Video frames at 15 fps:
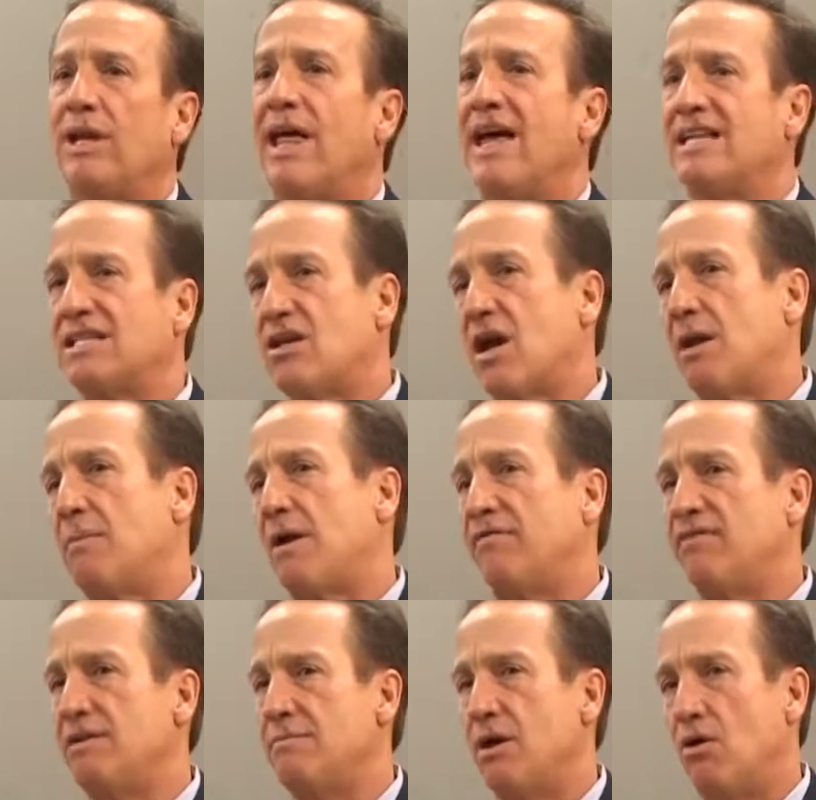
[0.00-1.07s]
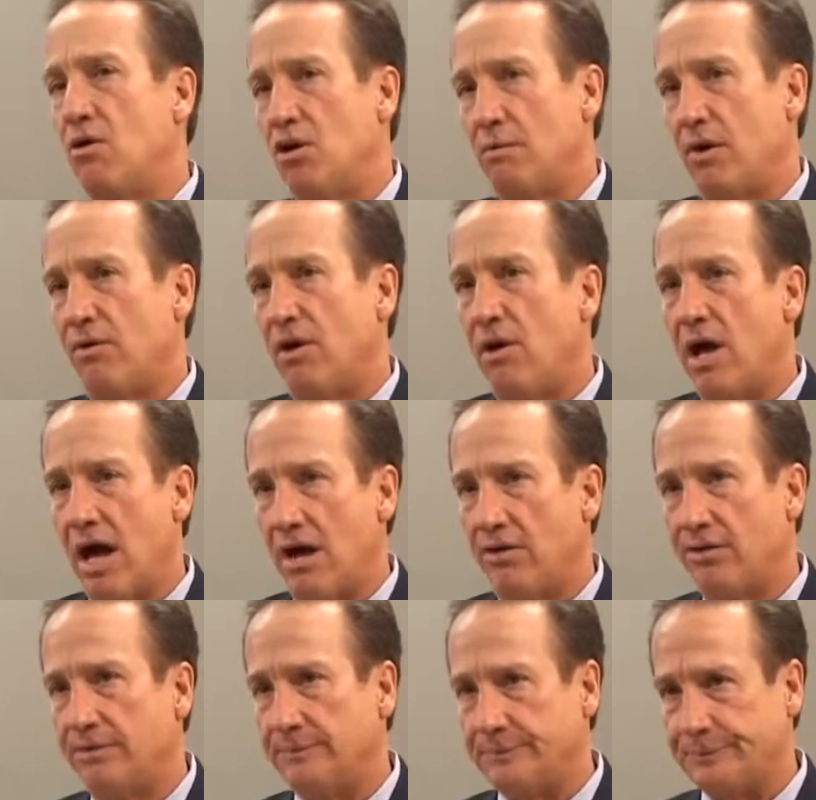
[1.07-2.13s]
One last thought about female hormonal
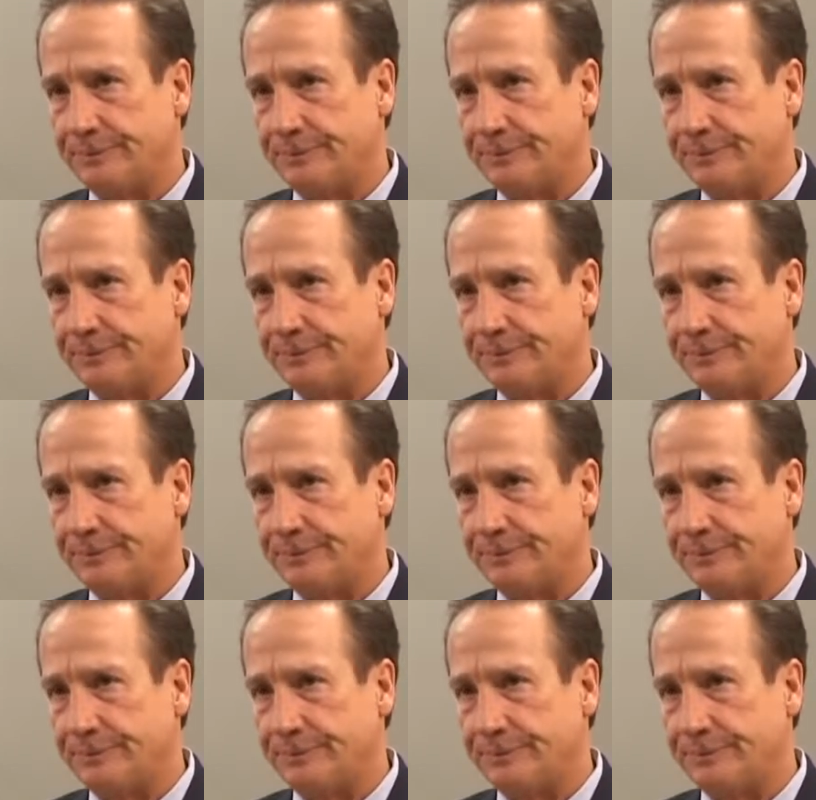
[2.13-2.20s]
health.